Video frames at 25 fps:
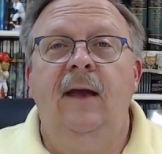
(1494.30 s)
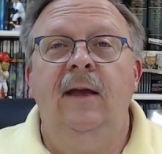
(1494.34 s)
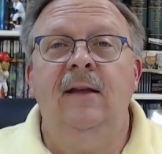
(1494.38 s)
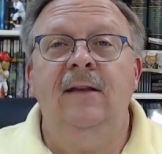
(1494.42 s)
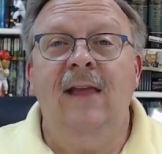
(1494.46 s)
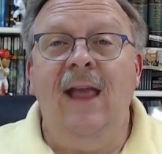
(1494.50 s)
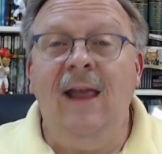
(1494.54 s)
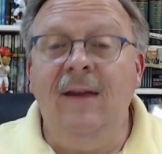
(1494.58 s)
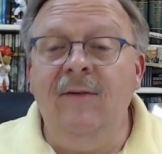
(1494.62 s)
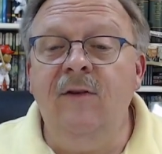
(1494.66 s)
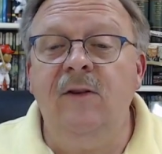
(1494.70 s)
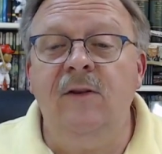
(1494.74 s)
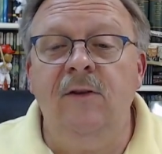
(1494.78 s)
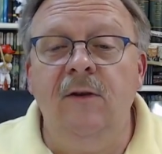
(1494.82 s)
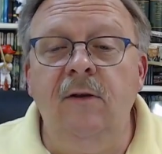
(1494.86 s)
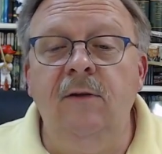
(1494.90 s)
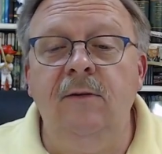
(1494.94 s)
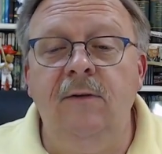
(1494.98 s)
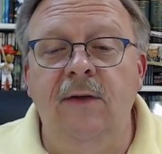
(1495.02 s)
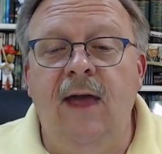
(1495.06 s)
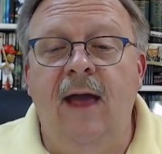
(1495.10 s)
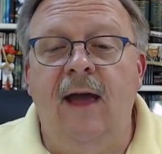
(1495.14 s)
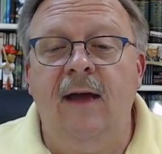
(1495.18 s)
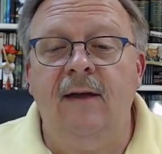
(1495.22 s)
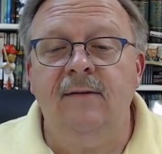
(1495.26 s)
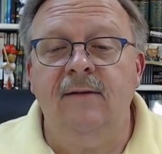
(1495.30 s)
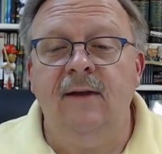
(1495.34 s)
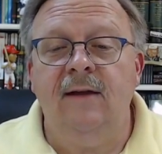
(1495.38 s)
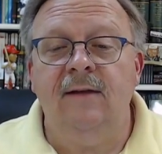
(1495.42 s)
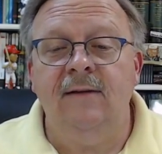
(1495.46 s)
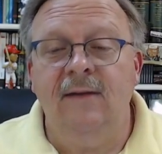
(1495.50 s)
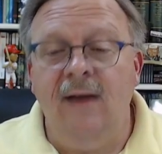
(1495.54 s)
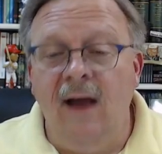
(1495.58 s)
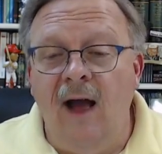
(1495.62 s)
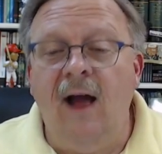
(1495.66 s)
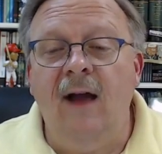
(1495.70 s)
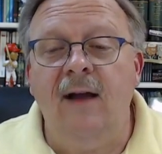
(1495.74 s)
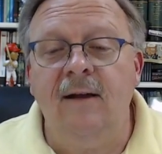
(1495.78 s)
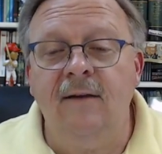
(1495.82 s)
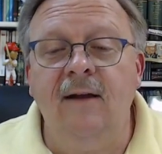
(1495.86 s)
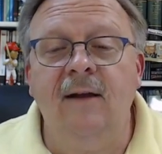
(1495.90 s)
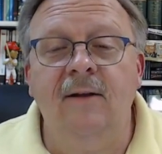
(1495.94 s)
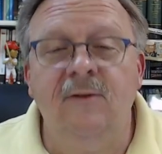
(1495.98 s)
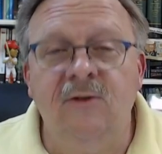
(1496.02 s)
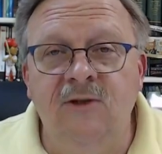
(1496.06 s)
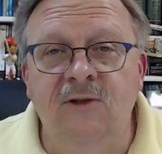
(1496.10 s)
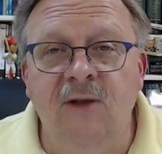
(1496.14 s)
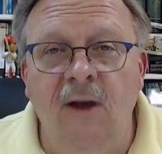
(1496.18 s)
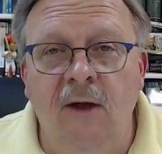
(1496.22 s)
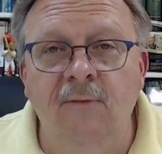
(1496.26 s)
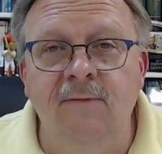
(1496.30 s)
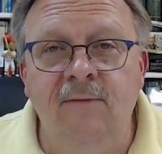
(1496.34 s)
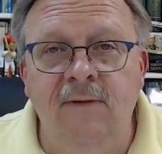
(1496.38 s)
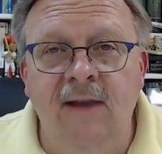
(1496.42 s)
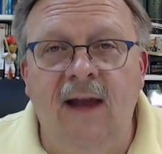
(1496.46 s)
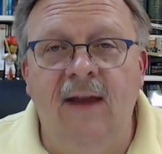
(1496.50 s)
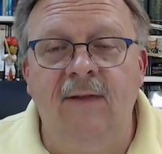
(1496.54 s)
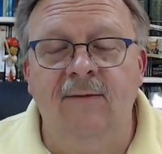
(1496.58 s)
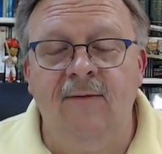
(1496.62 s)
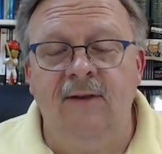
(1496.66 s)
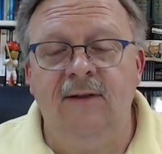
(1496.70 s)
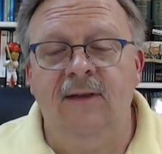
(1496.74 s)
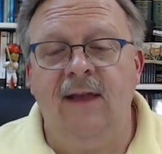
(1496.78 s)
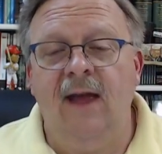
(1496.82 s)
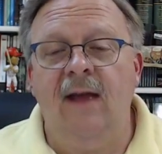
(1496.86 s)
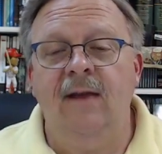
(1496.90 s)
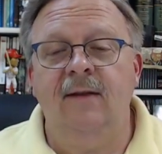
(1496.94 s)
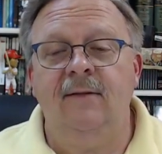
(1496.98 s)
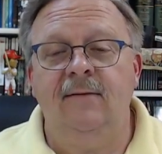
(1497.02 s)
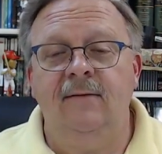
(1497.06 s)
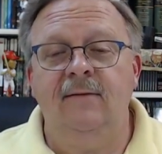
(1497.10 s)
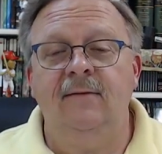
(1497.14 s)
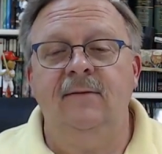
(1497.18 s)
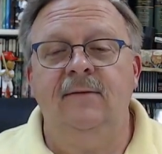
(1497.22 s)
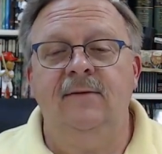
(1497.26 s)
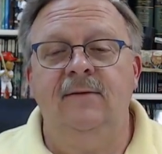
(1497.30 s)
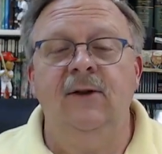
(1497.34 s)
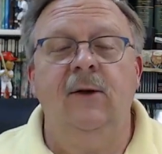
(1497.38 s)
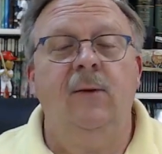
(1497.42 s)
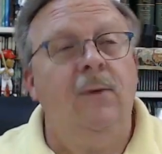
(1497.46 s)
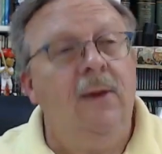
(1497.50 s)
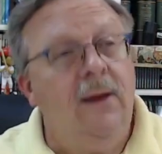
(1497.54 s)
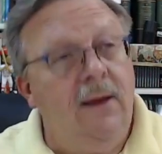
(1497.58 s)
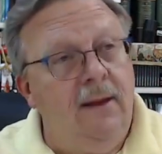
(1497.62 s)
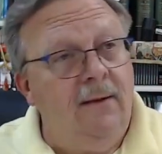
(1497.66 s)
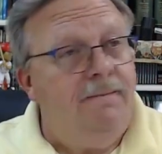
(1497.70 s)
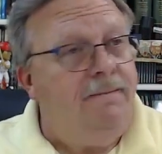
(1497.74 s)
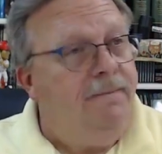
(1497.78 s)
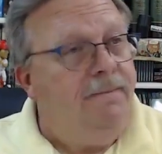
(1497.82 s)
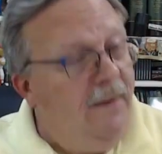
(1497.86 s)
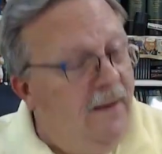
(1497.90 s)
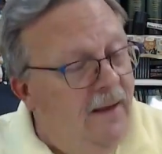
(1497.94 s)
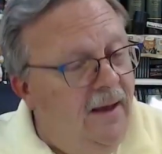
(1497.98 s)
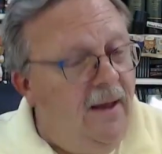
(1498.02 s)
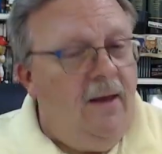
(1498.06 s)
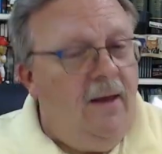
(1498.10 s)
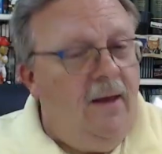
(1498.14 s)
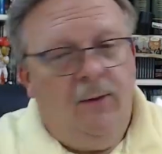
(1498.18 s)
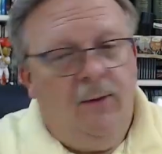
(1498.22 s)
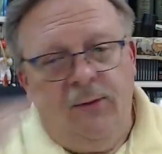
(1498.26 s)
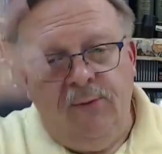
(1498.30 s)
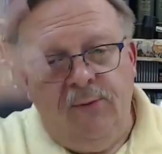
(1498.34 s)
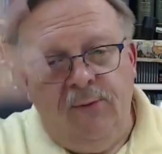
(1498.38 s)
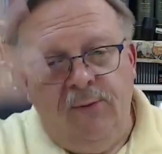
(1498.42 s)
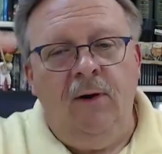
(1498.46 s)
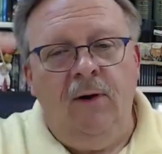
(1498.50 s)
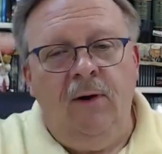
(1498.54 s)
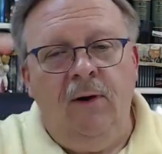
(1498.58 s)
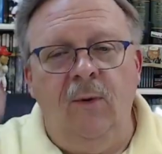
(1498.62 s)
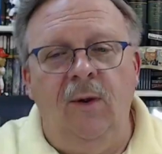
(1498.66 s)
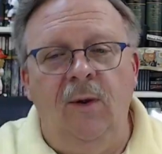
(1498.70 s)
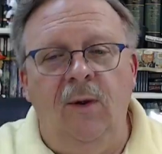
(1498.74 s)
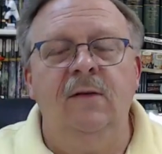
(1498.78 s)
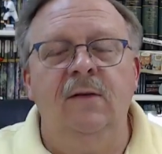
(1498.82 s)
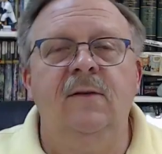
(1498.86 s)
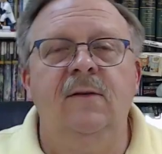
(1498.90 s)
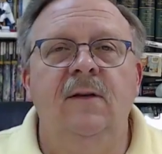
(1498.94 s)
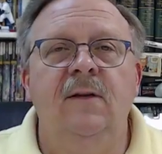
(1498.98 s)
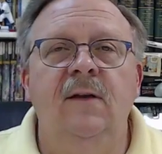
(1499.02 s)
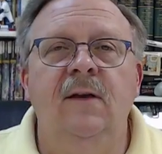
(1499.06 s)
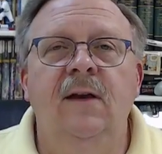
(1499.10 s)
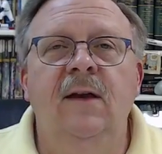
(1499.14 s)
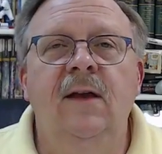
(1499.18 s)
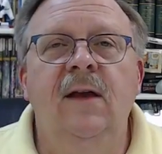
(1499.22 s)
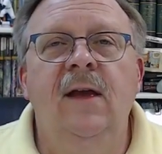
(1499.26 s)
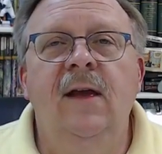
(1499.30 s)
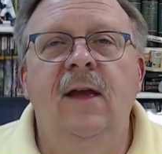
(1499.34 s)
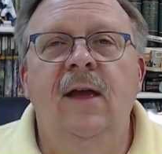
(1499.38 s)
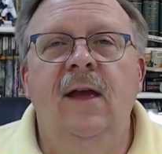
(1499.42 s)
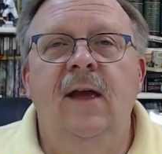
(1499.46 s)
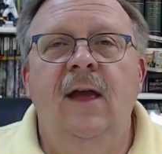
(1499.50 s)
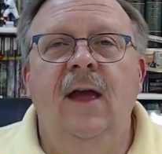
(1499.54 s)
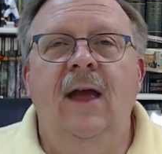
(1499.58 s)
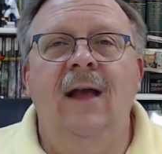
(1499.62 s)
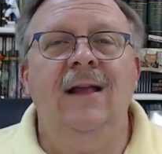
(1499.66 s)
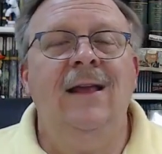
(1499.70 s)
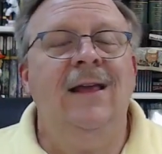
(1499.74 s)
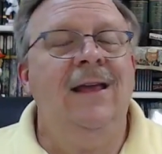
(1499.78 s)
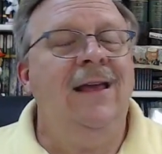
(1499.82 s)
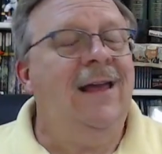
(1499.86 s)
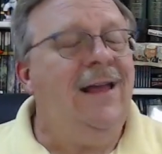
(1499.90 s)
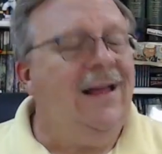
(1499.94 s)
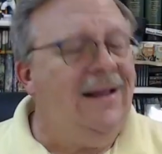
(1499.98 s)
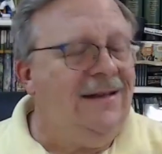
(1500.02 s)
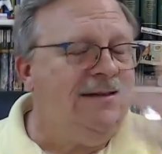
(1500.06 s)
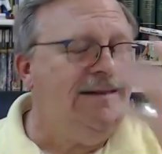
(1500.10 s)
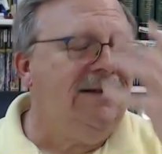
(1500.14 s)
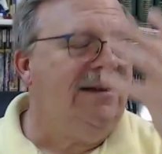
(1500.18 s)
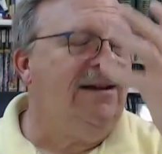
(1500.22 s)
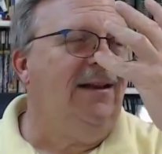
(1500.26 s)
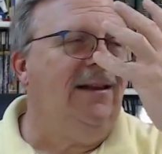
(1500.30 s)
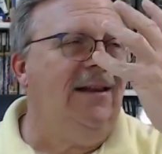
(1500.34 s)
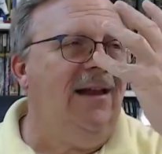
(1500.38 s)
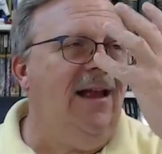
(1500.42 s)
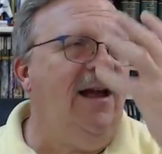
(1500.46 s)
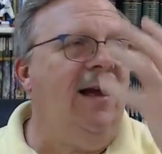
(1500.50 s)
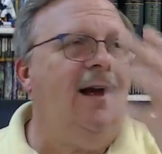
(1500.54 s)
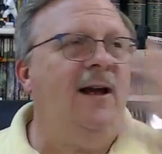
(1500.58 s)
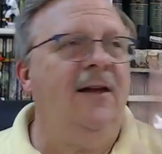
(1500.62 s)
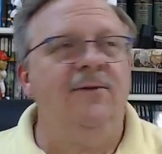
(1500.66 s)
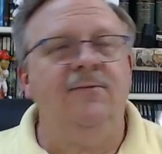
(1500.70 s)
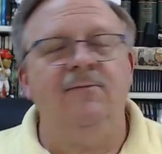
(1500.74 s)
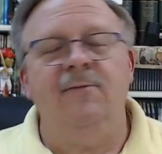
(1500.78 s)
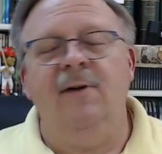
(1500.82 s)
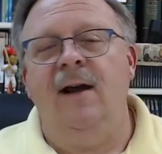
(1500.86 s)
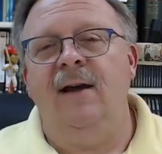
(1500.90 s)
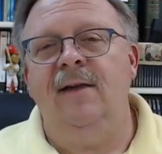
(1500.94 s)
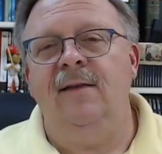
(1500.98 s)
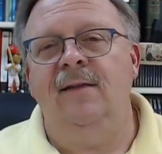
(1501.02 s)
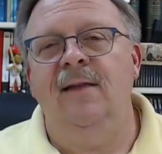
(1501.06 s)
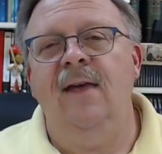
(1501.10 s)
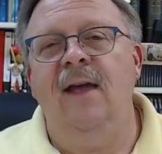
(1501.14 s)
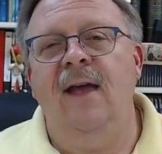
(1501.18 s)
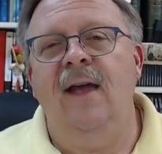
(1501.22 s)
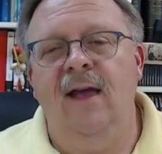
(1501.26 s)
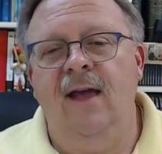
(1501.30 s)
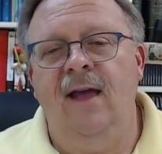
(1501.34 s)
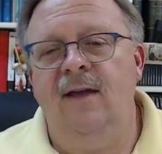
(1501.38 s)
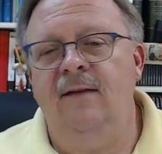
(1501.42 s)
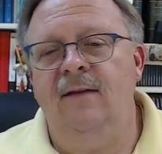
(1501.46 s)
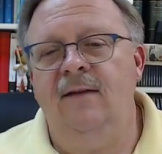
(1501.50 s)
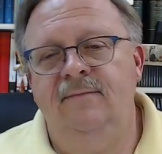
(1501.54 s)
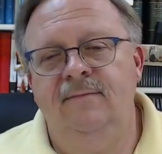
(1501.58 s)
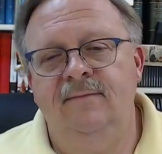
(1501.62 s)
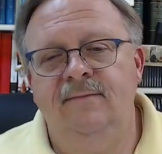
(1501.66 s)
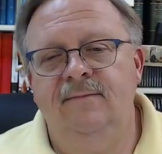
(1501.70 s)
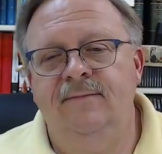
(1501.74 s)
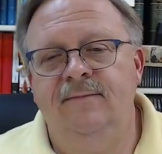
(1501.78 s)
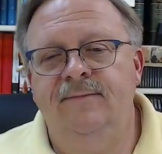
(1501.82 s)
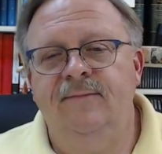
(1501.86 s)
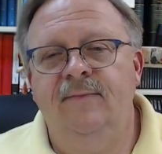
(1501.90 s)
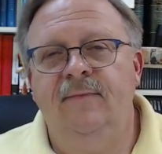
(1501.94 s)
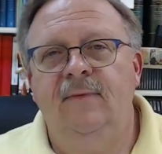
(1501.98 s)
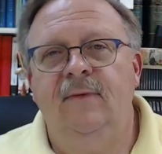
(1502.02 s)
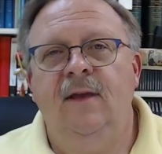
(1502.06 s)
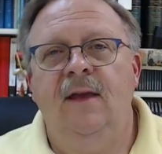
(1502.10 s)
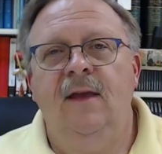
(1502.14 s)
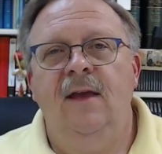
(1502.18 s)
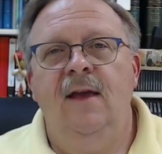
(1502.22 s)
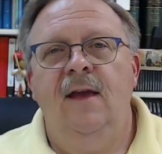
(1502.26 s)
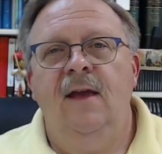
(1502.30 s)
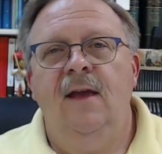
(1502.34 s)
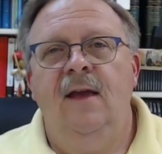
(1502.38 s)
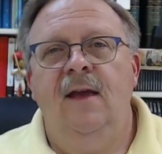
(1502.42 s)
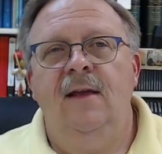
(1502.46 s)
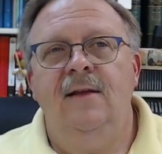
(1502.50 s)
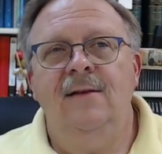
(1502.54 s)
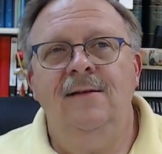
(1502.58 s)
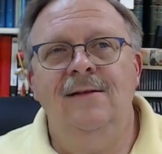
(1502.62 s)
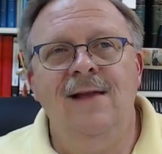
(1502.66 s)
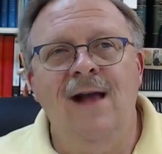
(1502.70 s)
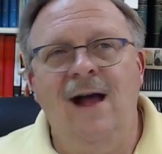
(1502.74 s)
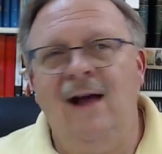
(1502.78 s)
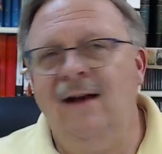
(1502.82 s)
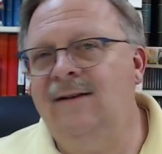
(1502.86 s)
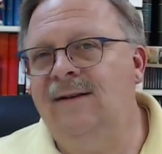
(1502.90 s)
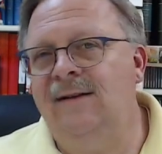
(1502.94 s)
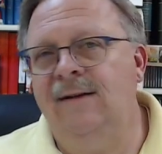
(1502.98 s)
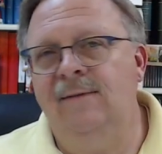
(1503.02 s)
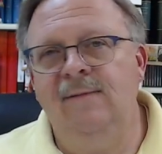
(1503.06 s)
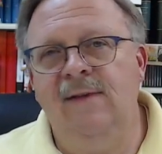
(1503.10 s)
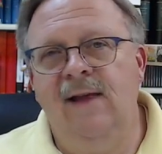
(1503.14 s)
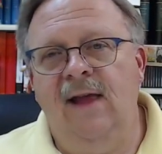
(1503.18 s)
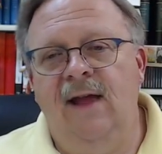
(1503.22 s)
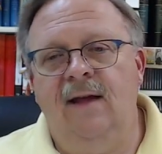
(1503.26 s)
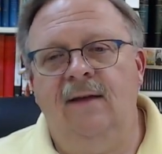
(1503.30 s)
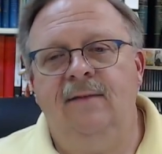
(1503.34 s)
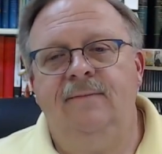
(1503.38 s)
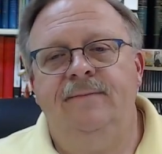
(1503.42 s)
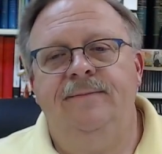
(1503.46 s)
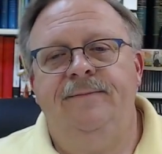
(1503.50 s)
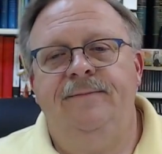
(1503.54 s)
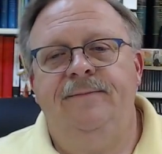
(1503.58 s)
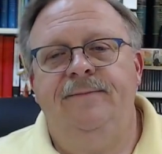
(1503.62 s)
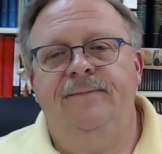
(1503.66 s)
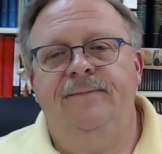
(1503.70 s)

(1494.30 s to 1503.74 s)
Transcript: And David knew that. And God had shown David that. So he threw it, and he hits Goliath right in the head, knocks him down.